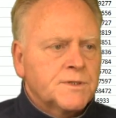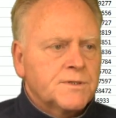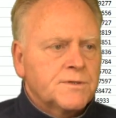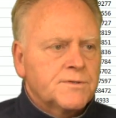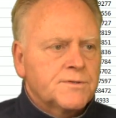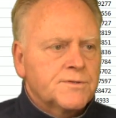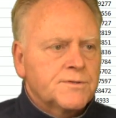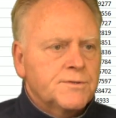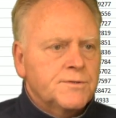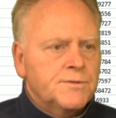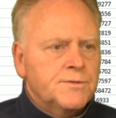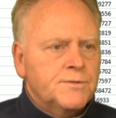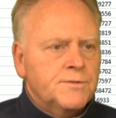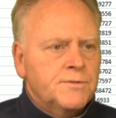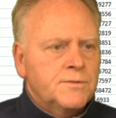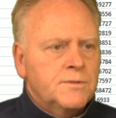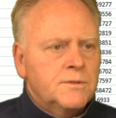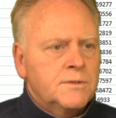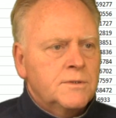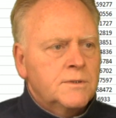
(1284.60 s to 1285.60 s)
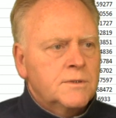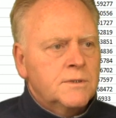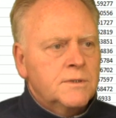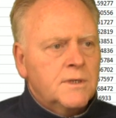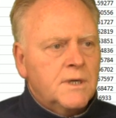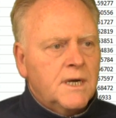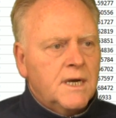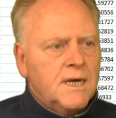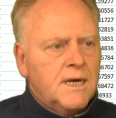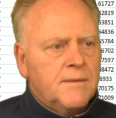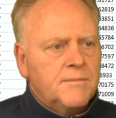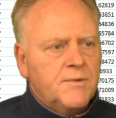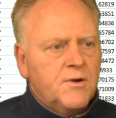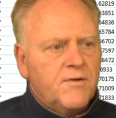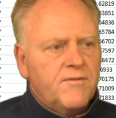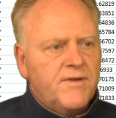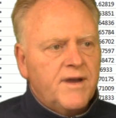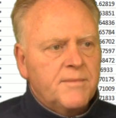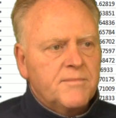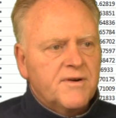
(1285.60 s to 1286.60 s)
through
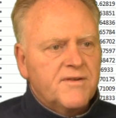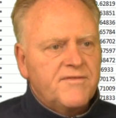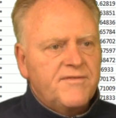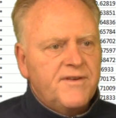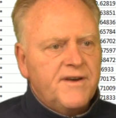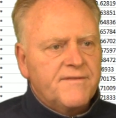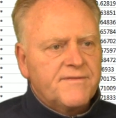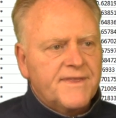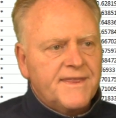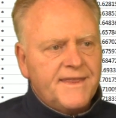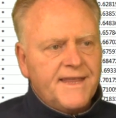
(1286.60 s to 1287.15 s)
November 5th,